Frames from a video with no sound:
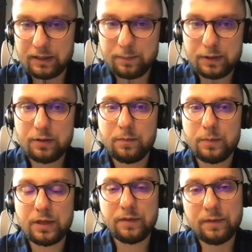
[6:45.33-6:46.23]
So
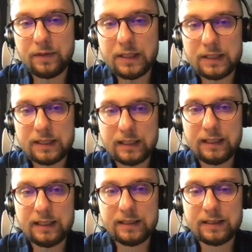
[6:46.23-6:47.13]
JavaFX
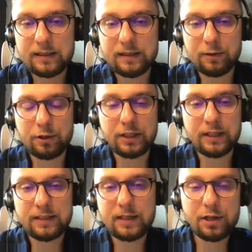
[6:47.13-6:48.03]
is not an
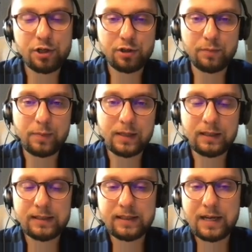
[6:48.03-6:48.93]
extension, but
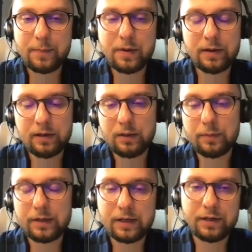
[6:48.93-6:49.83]
let's say a parallel
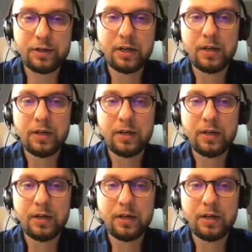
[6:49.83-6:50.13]
branch,